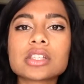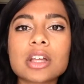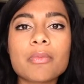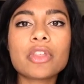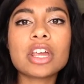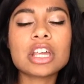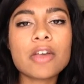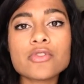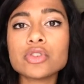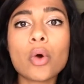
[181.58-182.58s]
on something
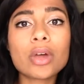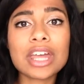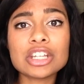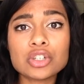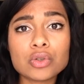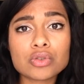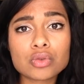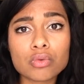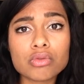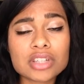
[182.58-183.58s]
if you don't get into the
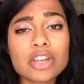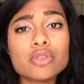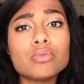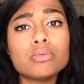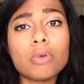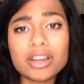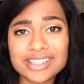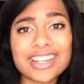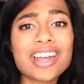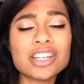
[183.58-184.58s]
schools that you want
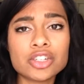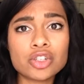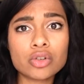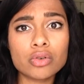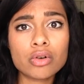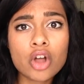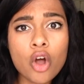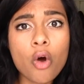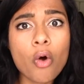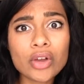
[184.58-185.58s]
to get into,
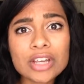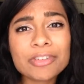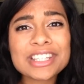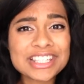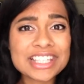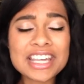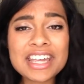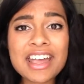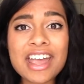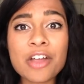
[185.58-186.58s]
or even
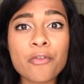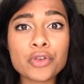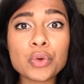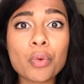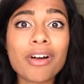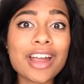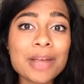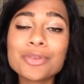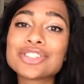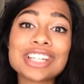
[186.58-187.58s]
see if you are
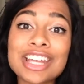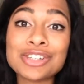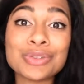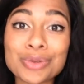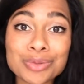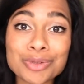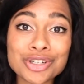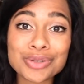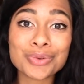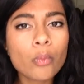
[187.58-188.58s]
able to get into those reach
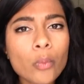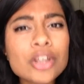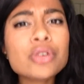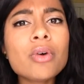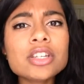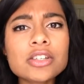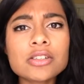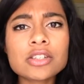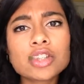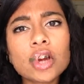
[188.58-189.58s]
schools. When you want to
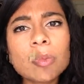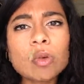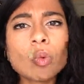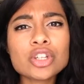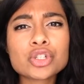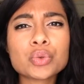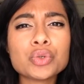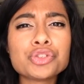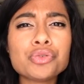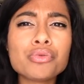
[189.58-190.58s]
determine what
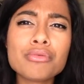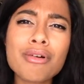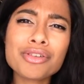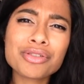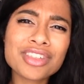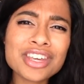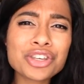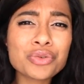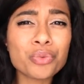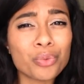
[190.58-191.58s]
schools you
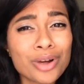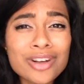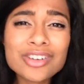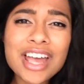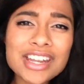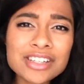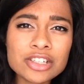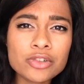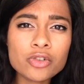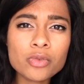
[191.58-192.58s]
think you will get
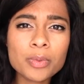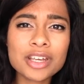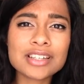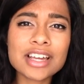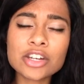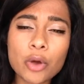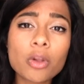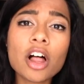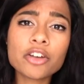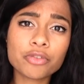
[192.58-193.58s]
into, because I know a
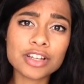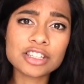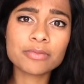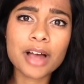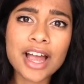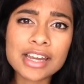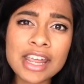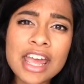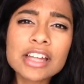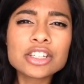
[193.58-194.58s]
lot of friends of mine
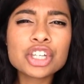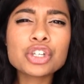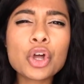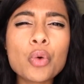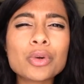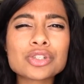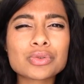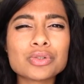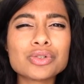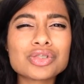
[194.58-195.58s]
didn't know what
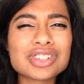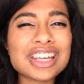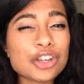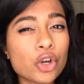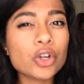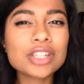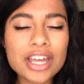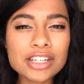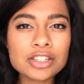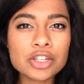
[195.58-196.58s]
schools they could
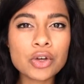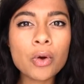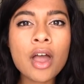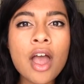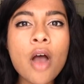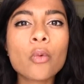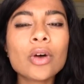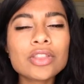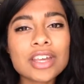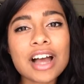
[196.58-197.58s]
get into,
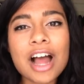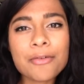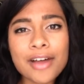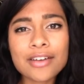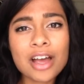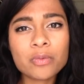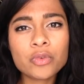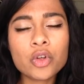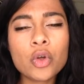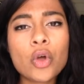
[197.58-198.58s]
one thing I found
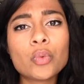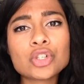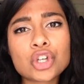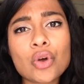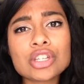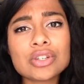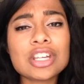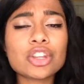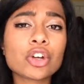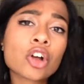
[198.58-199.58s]
helpful was going to
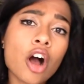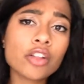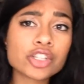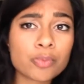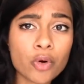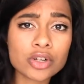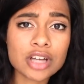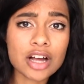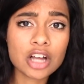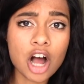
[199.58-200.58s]
either
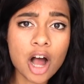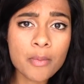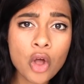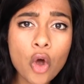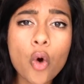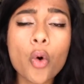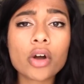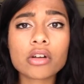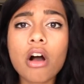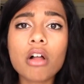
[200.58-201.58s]
collegeboard.com
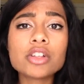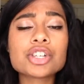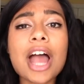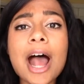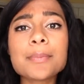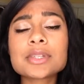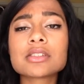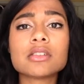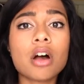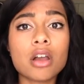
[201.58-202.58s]
or
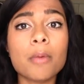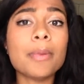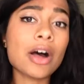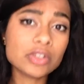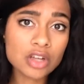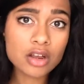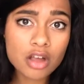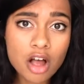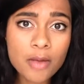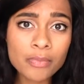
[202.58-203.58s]

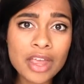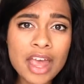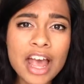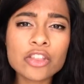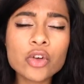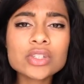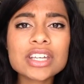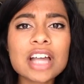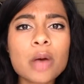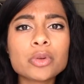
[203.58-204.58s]
collegeapps.about.com, and those
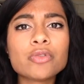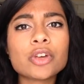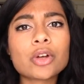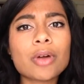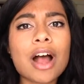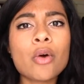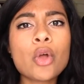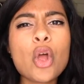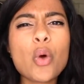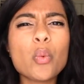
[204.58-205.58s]
can help you figure out
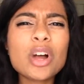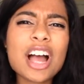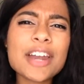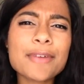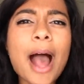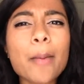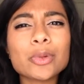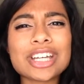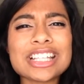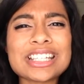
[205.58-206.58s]
what kind of
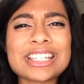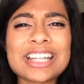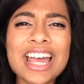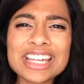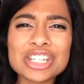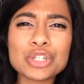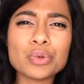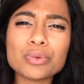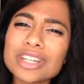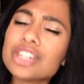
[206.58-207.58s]
applicants get
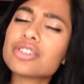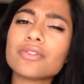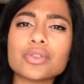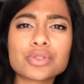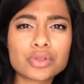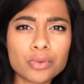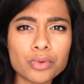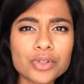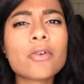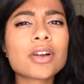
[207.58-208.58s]
into each of those
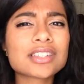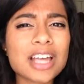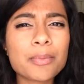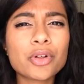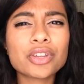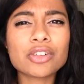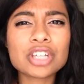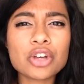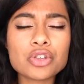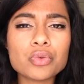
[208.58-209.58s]
schools. For example, they'll
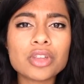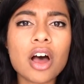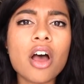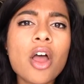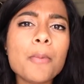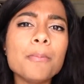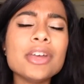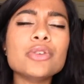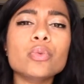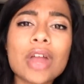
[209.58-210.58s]
tell you the
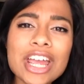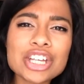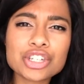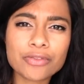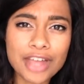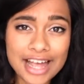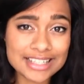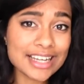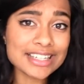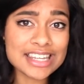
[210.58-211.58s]
mid-range of the
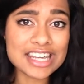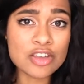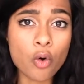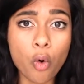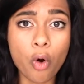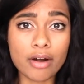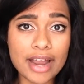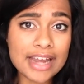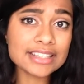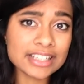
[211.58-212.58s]
SAT or
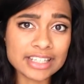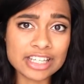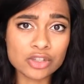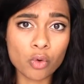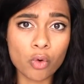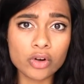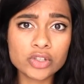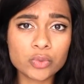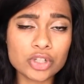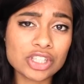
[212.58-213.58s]
ACT
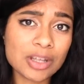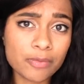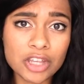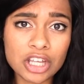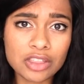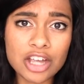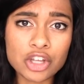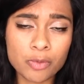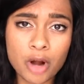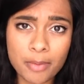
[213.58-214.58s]
scores, which is something that
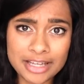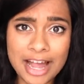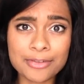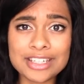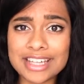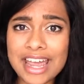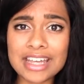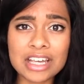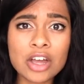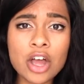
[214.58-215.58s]
you'll probably have to take
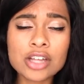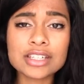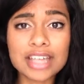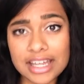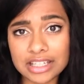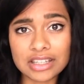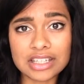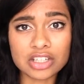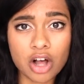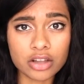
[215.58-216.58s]
to get into
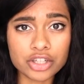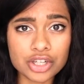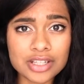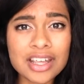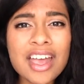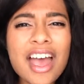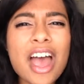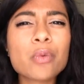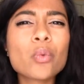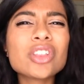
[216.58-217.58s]
these colleges,
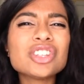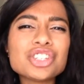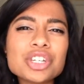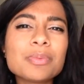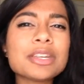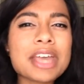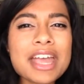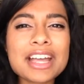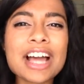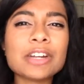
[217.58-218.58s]
and what the
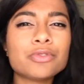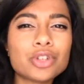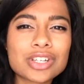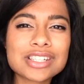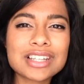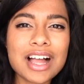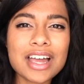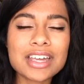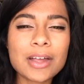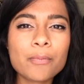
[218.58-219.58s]
GPA kind of looks
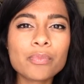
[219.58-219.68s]
like,